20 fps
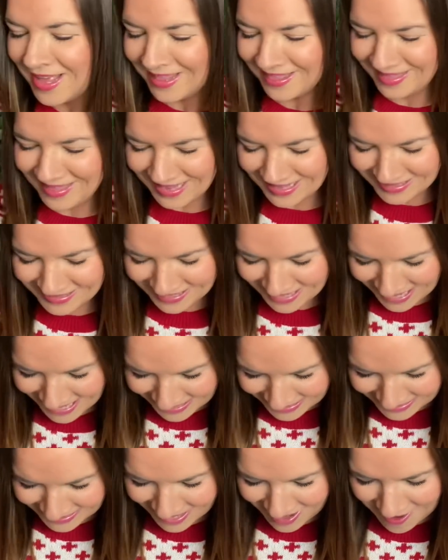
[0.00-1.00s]
This
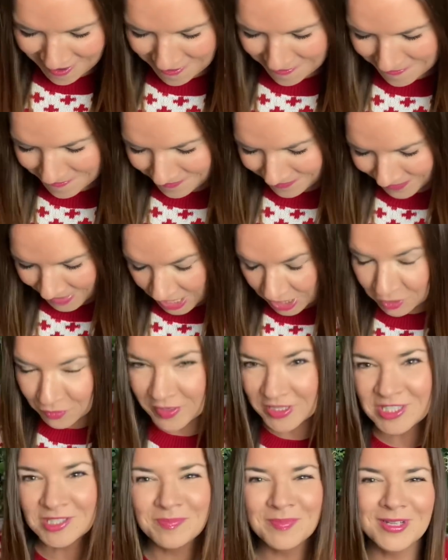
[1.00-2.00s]
is a
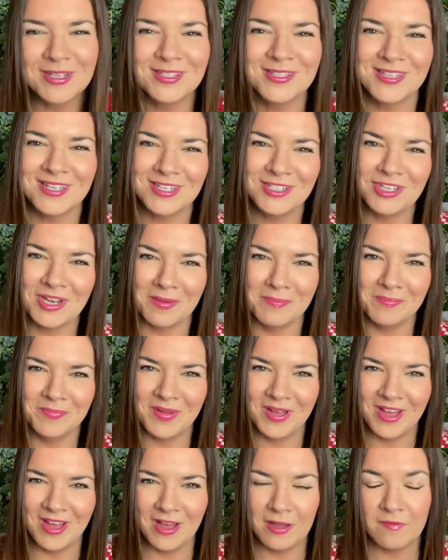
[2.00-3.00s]
Christmas
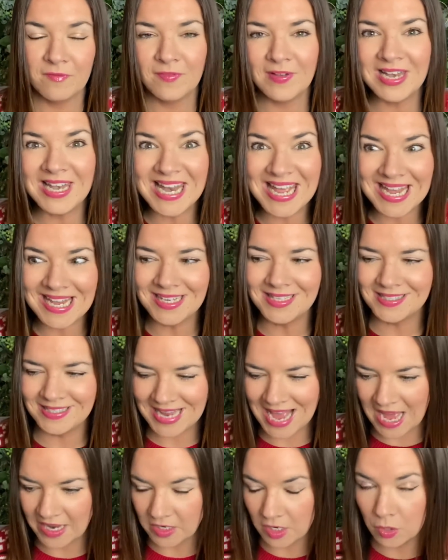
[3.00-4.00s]
jumper for Lee's
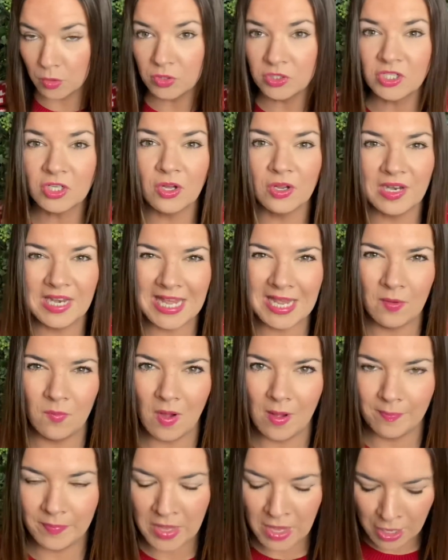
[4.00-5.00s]
dad. I also got Lee
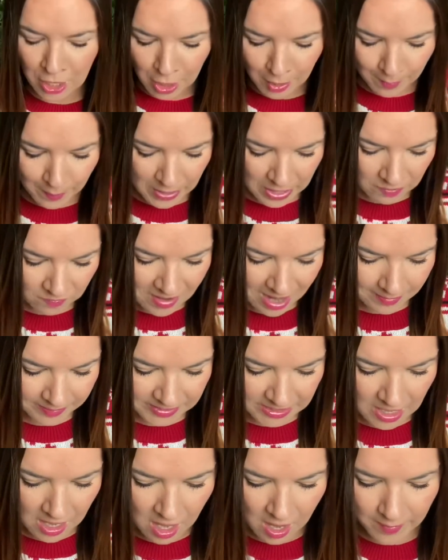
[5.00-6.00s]
one, but I wrapped
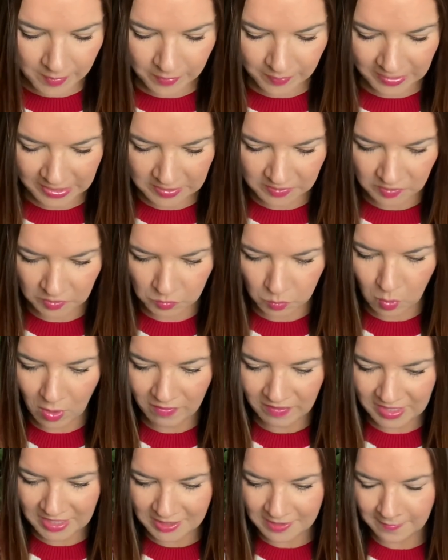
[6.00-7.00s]
it up because I was
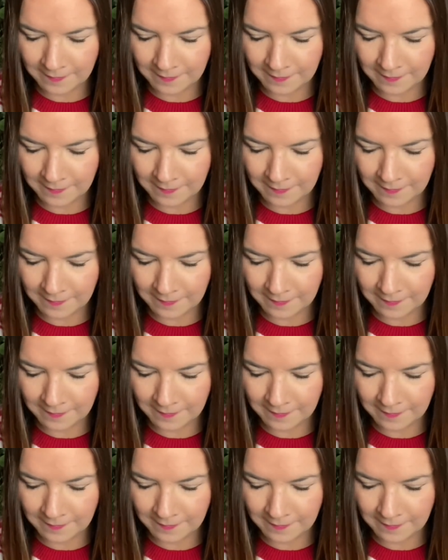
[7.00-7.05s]
worried